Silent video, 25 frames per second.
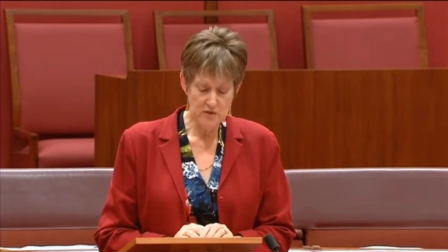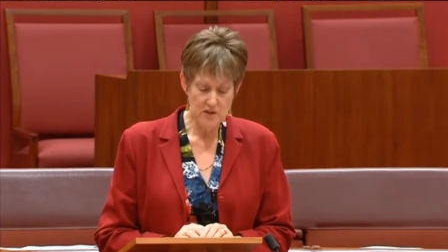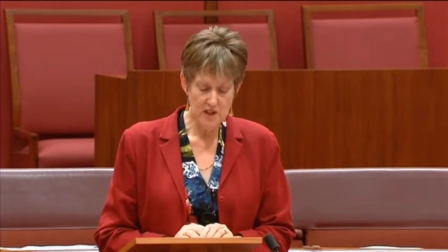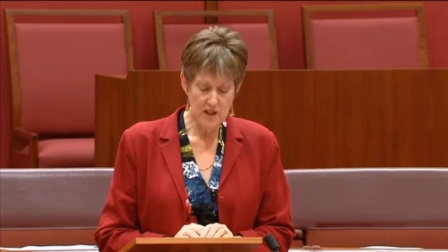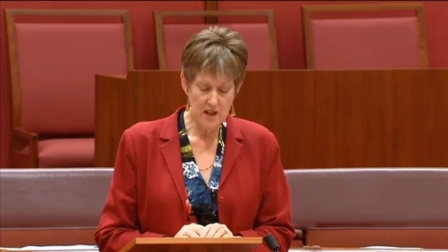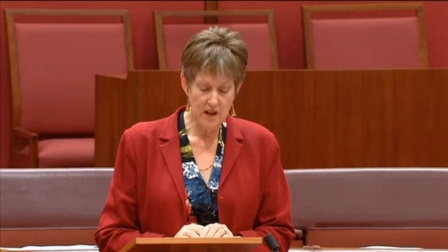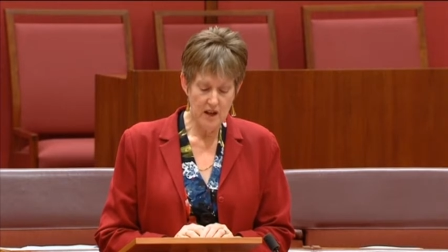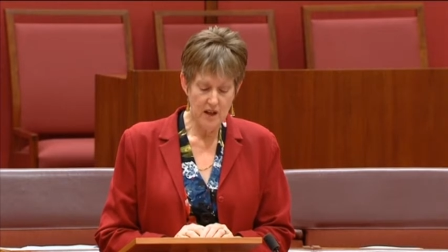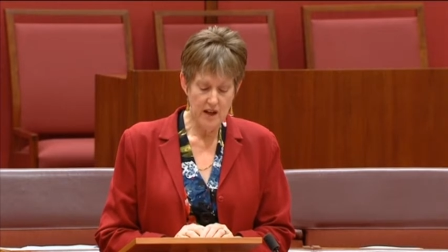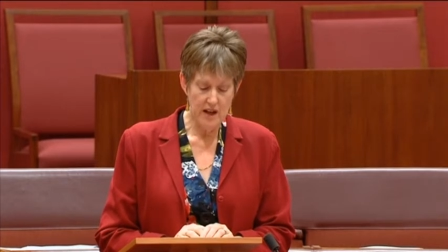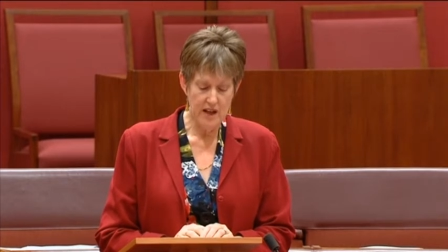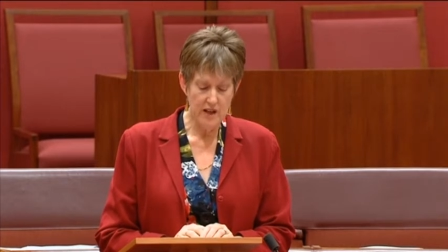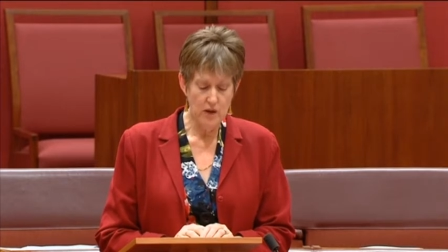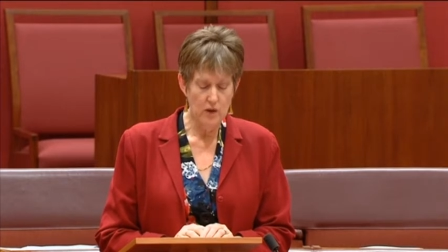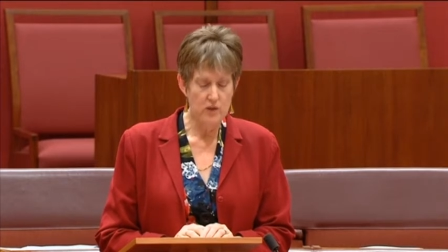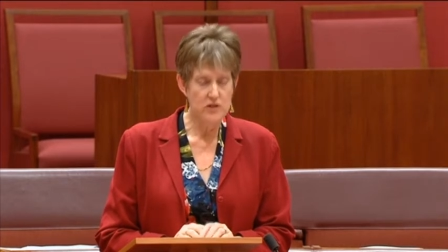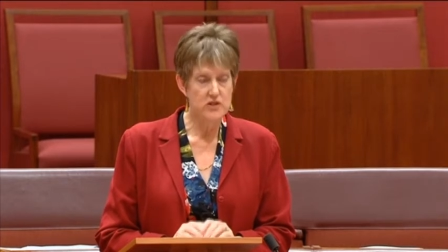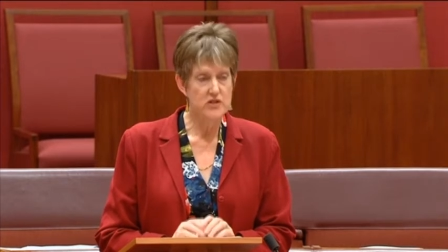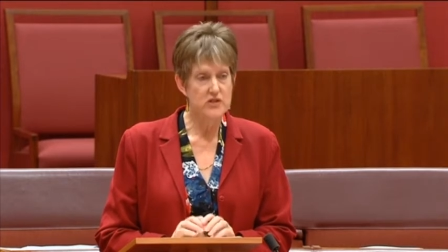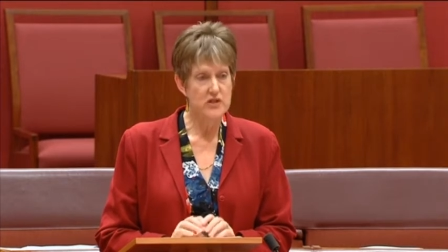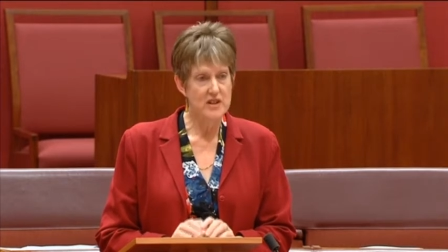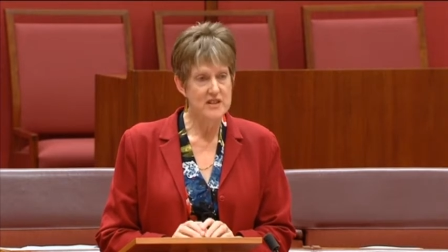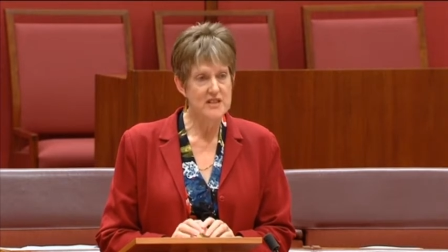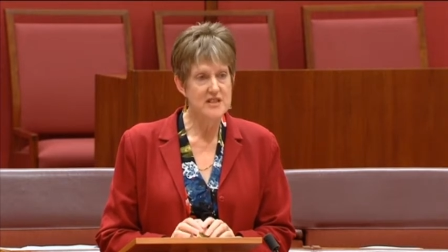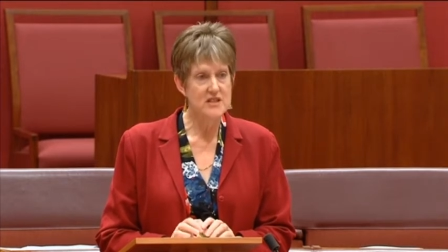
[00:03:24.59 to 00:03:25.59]
rely on
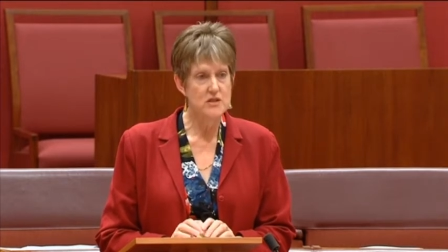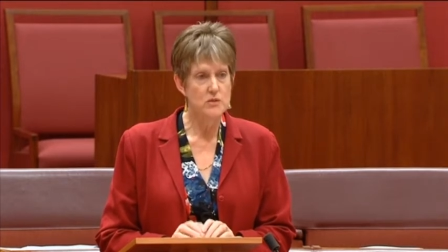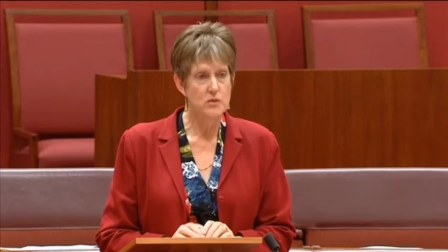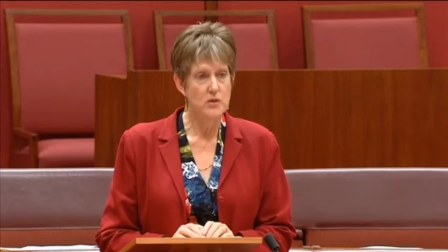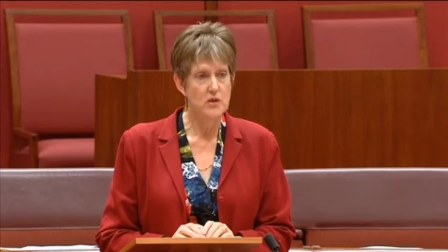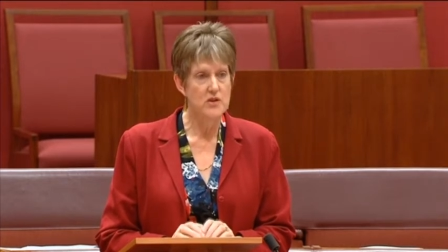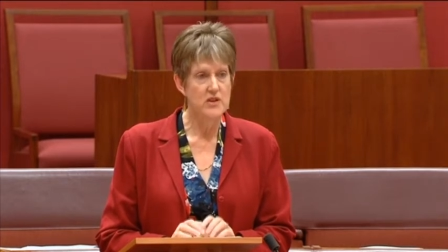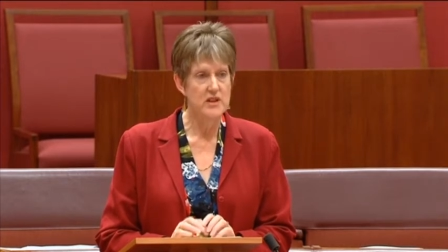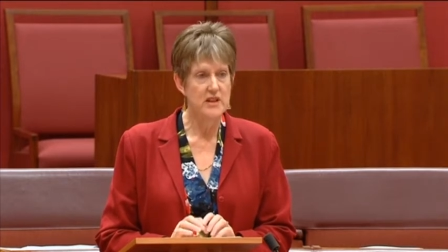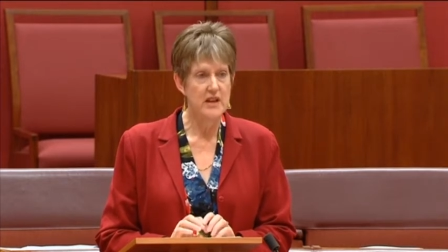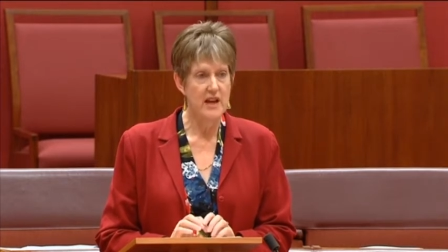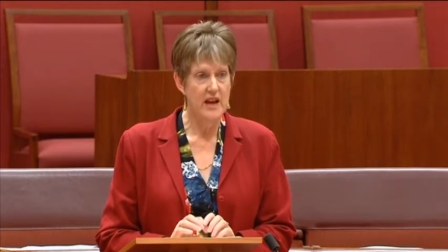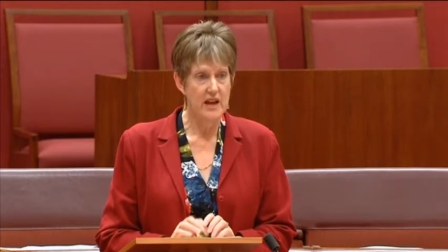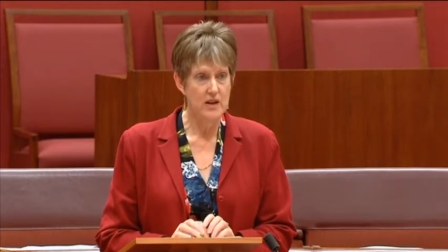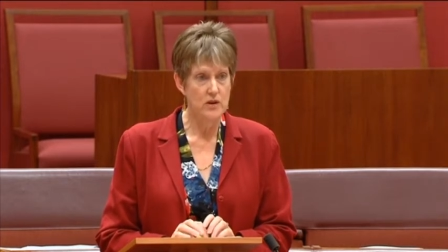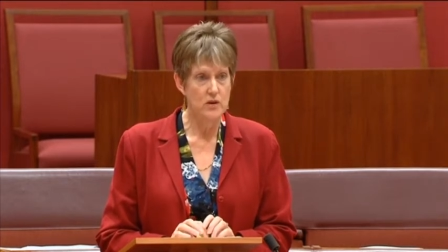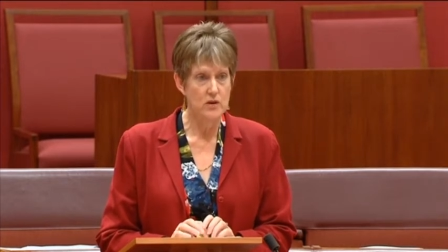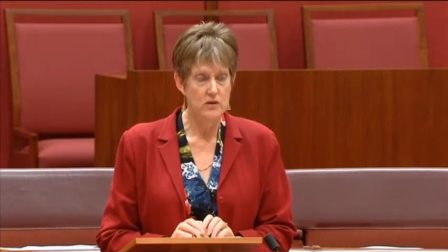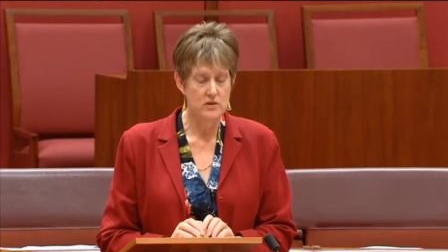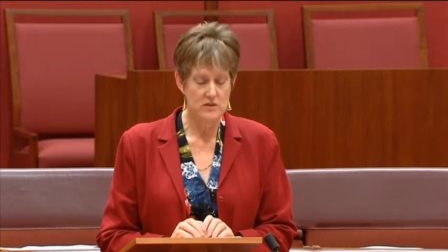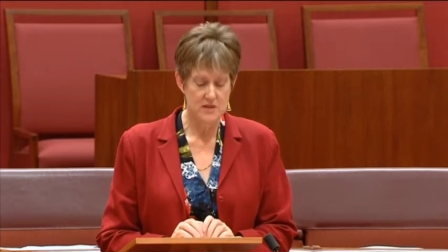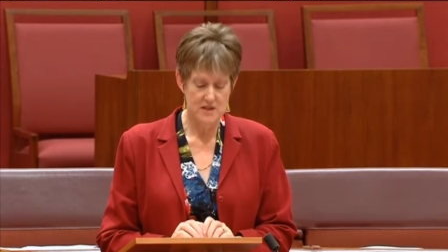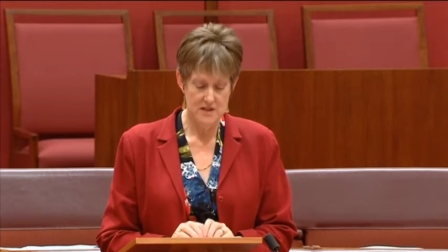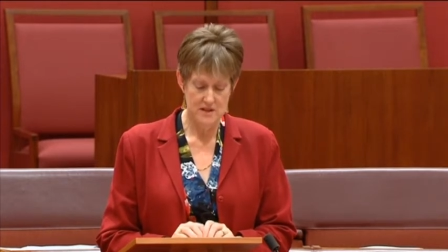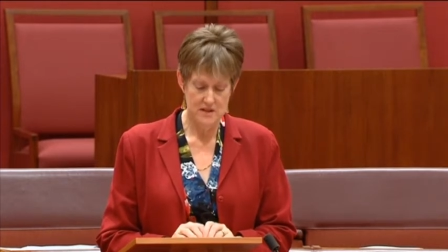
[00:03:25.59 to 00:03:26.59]
trustworthy
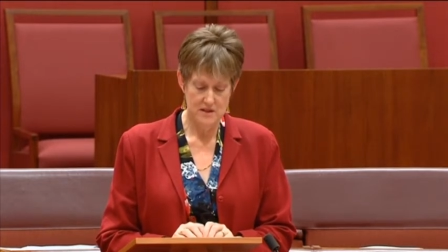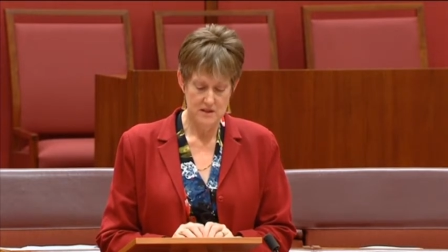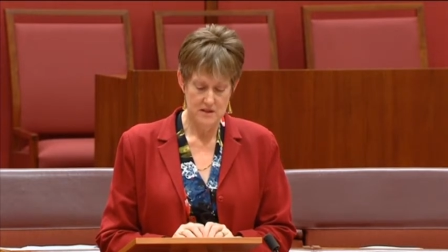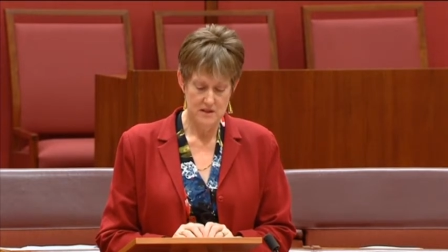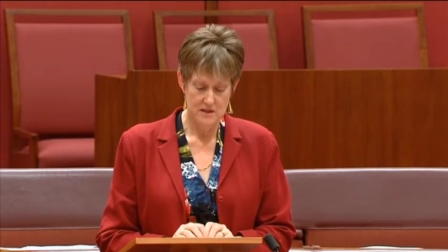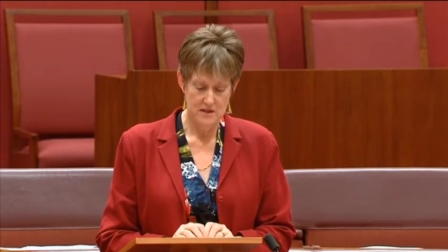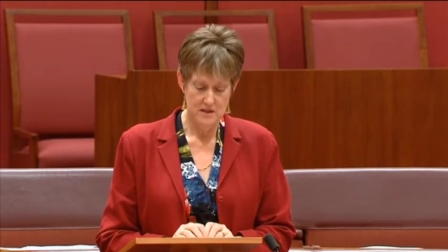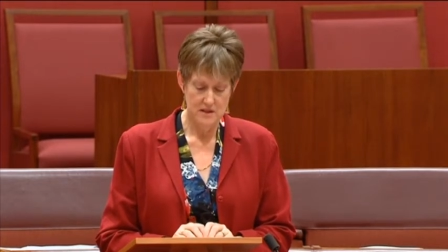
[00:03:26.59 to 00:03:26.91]
adults,